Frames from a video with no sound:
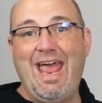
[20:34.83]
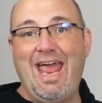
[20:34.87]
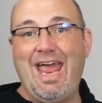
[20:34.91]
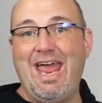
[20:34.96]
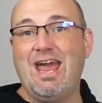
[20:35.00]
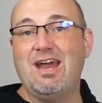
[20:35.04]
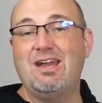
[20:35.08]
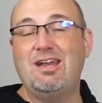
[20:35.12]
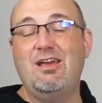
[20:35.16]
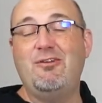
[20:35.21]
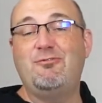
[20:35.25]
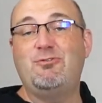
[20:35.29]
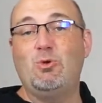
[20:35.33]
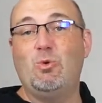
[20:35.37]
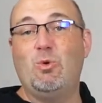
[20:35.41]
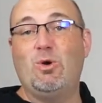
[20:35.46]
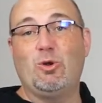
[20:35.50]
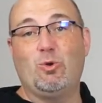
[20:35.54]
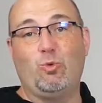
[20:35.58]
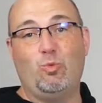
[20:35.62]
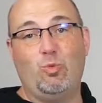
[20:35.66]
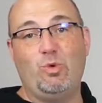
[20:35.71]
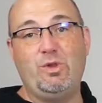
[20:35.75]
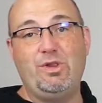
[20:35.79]
And if you
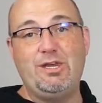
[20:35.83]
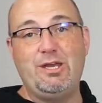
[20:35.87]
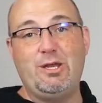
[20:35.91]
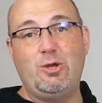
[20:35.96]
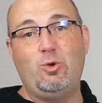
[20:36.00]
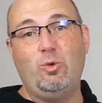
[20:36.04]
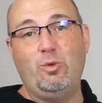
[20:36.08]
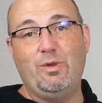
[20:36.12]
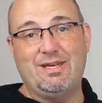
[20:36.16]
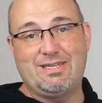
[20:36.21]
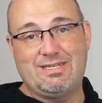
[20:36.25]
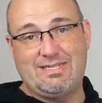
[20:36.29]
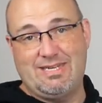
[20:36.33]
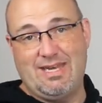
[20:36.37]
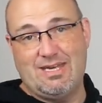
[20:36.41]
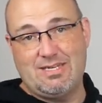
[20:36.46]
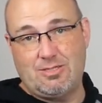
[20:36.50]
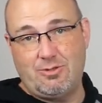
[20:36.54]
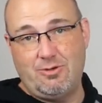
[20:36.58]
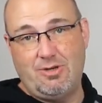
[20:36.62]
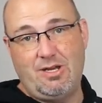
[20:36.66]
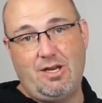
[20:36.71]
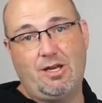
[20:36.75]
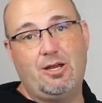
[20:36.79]
want a really cool
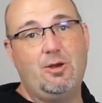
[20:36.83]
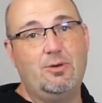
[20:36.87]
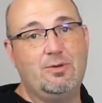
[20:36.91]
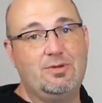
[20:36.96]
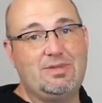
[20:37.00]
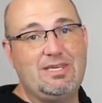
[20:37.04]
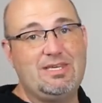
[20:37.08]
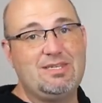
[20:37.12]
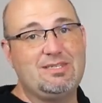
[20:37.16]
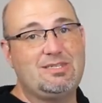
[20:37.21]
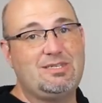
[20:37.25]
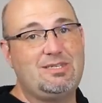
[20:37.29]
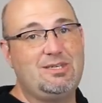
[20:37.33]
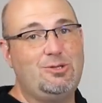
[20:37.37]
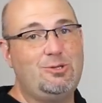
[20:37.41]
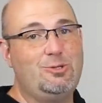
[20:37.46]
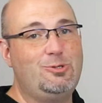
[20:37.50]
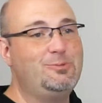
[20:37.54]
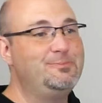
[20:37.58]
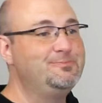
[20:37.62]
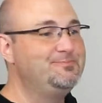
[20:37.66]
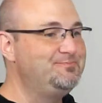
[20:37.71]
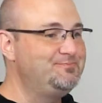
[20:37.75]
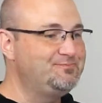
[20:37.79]
accessory to go with these
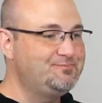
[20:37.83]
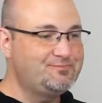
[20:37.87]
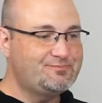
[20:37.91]
two,